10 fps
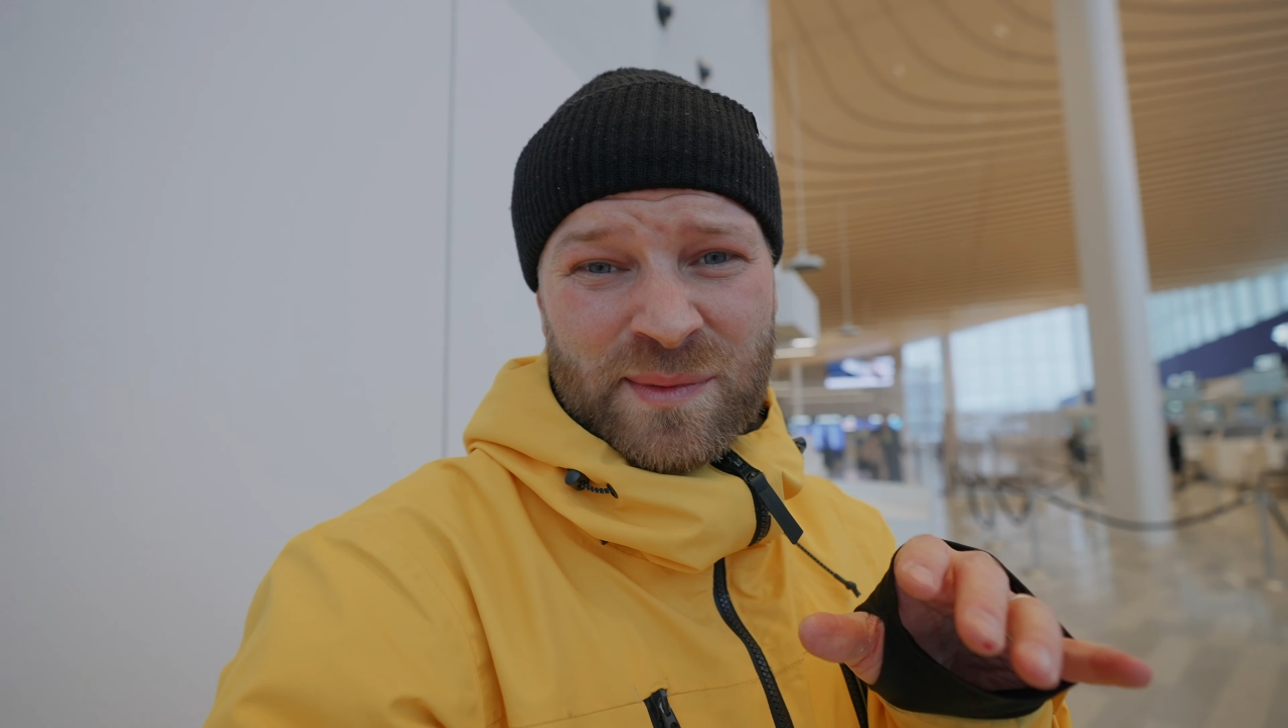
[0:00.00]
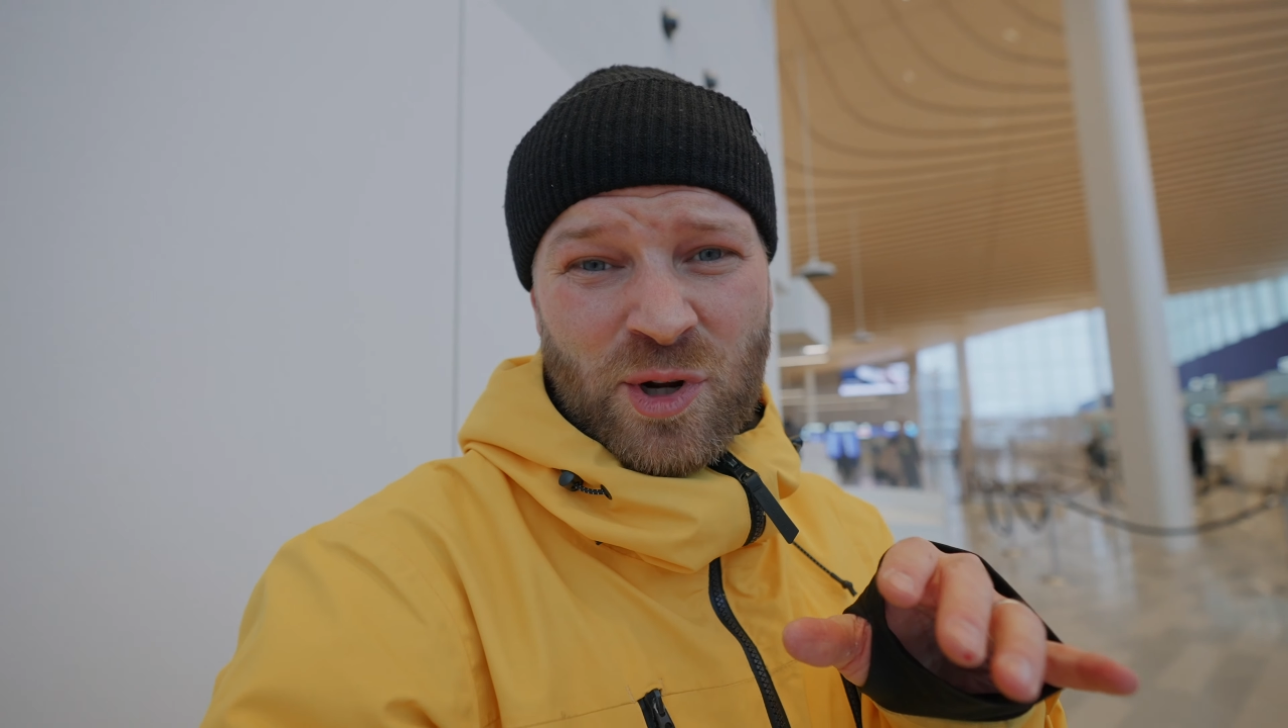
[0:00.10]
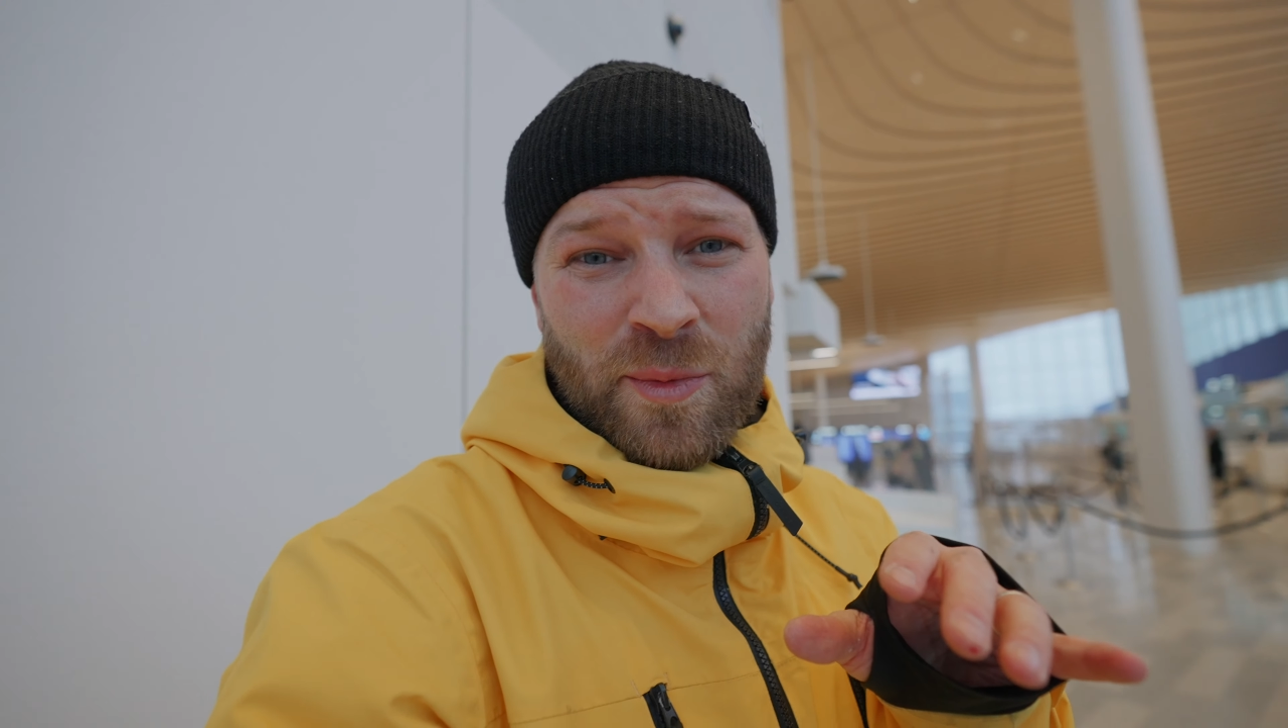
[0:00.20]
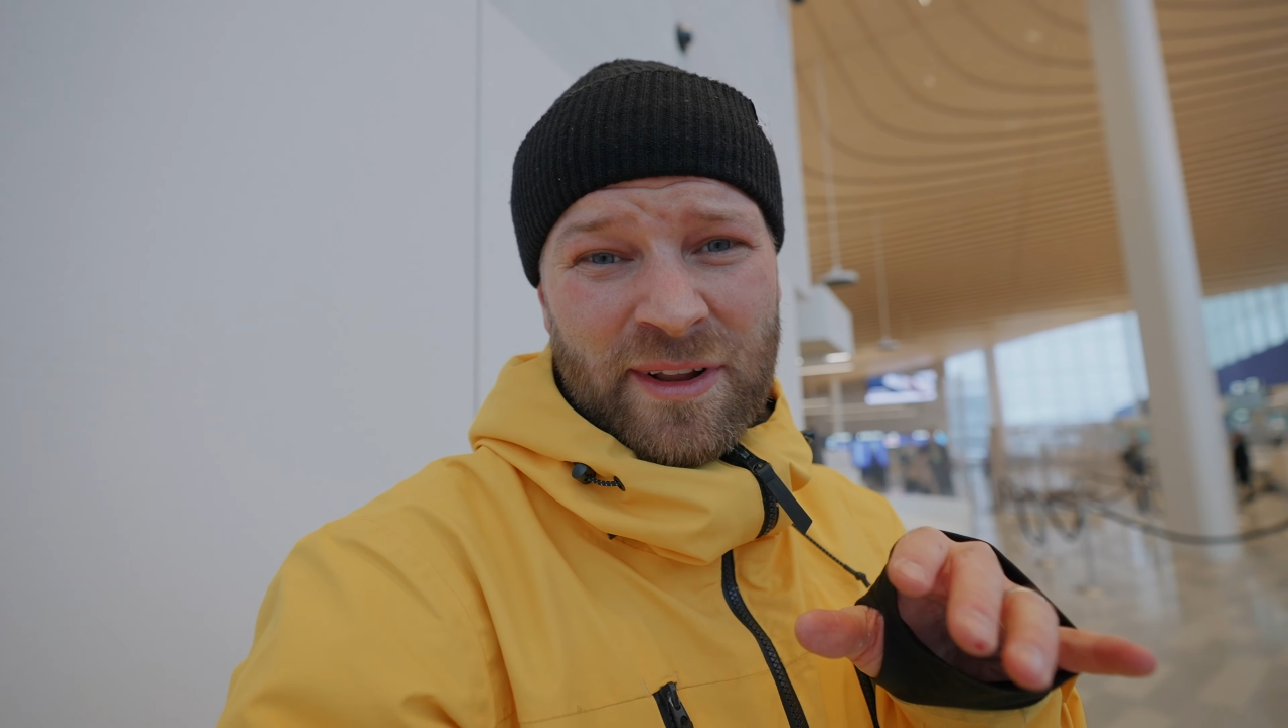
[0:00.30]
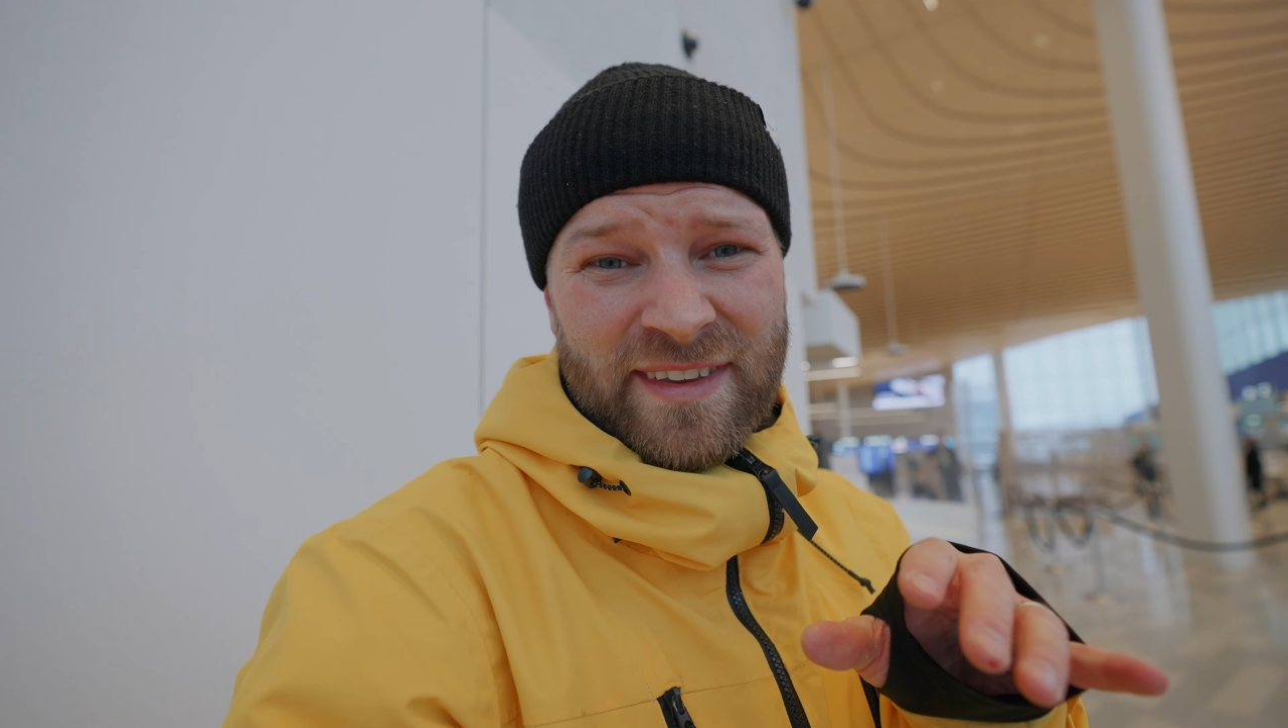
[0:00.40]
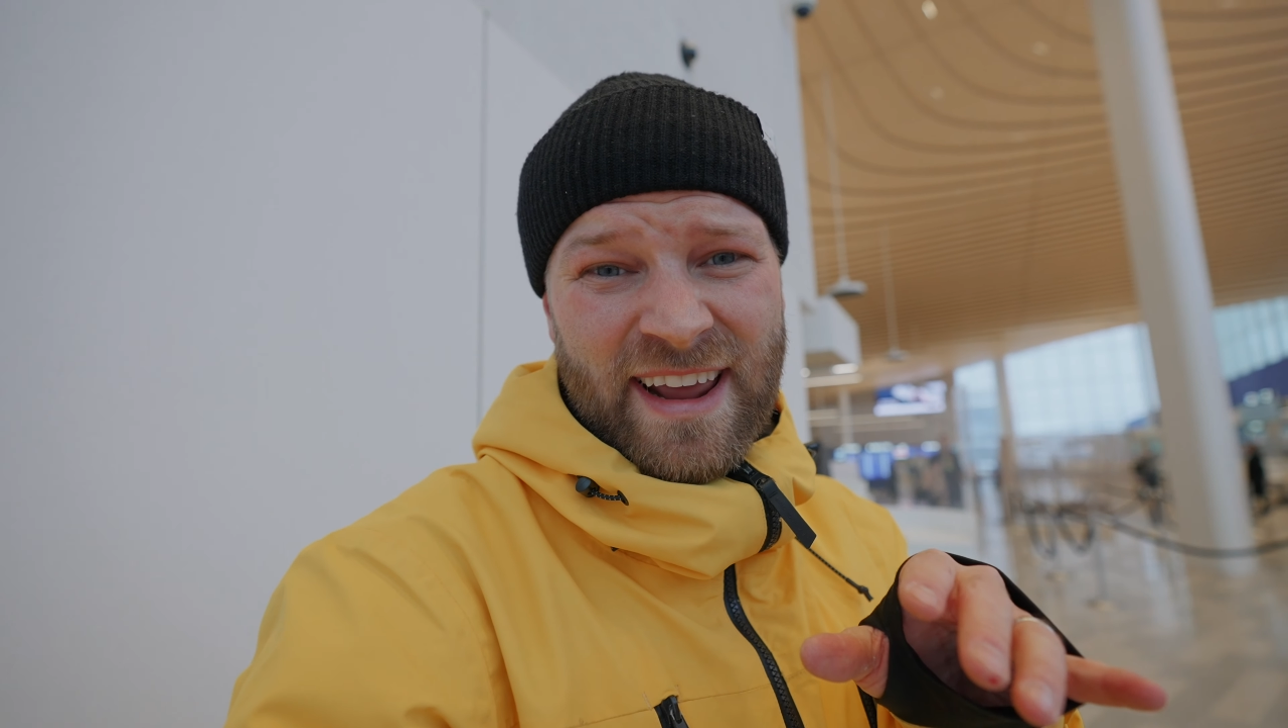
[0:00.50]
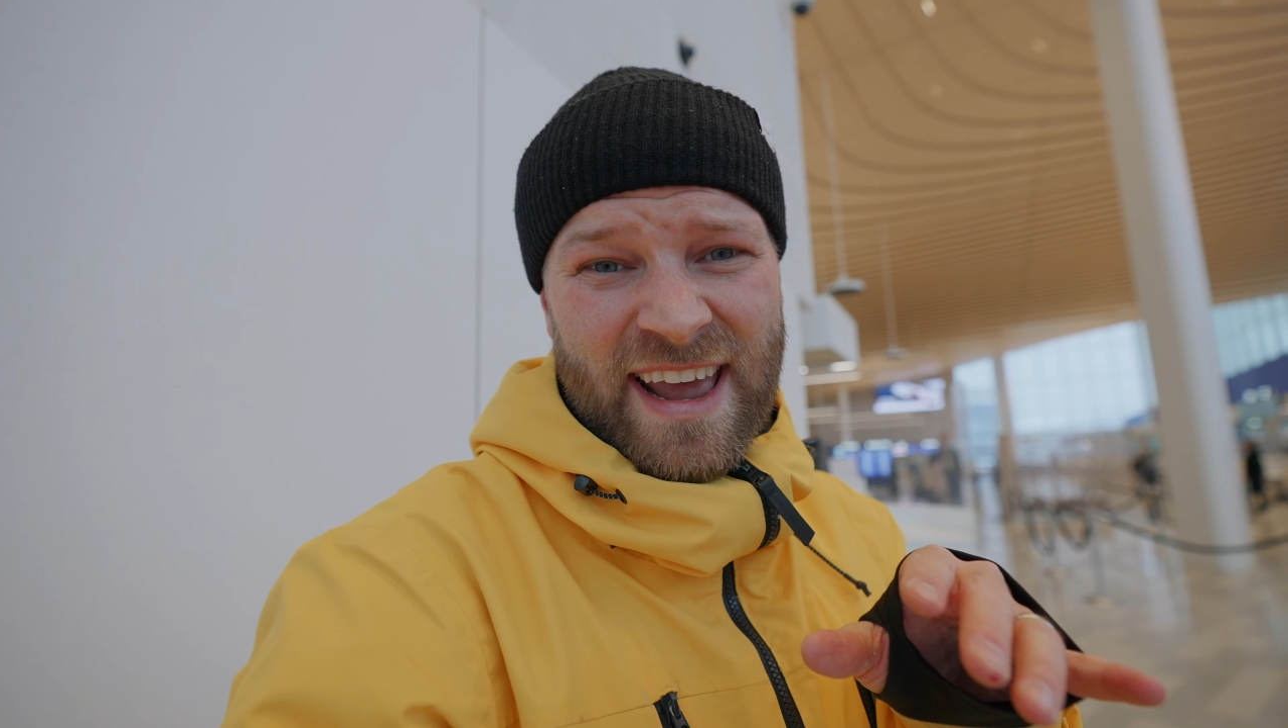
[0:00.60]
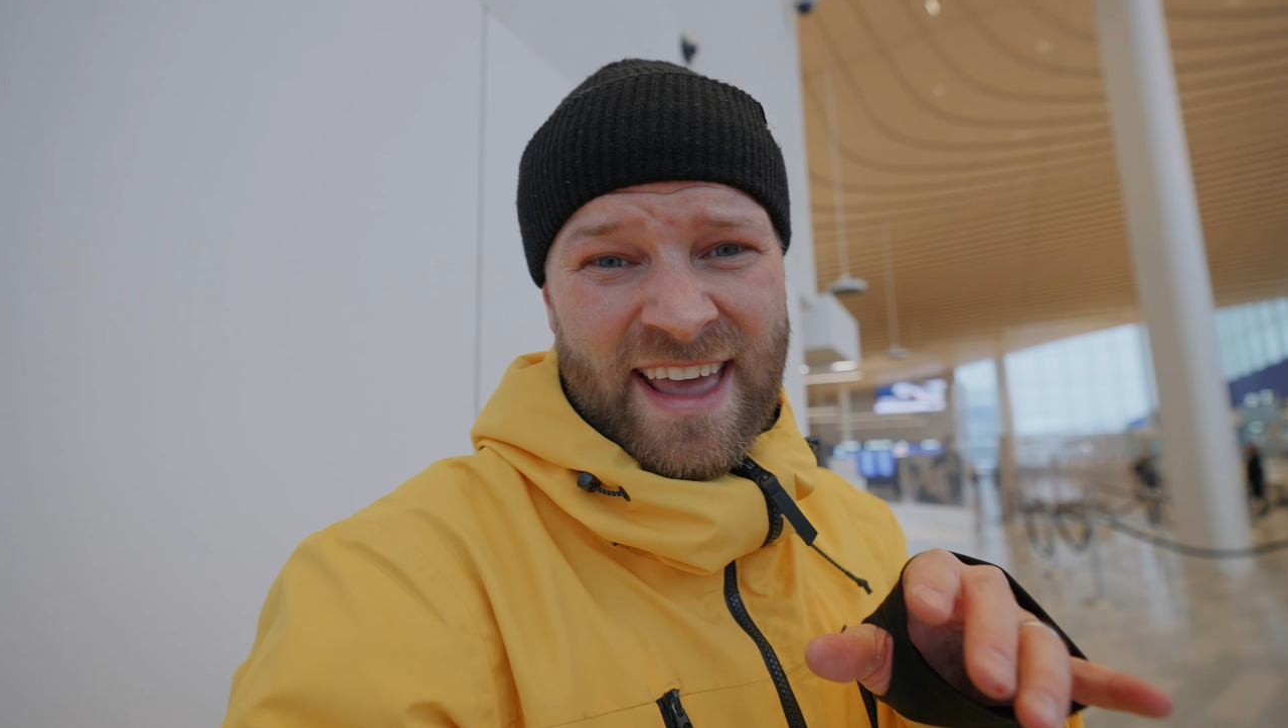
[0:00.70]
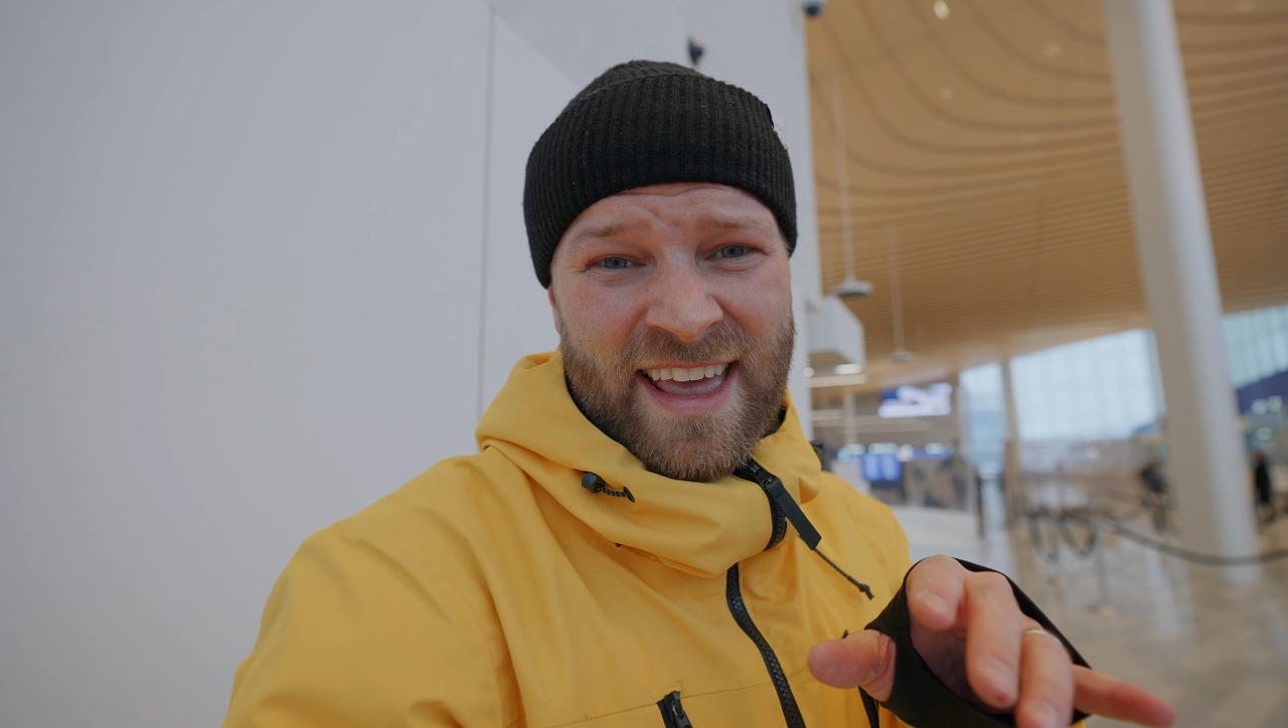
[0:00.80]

snowboarding today.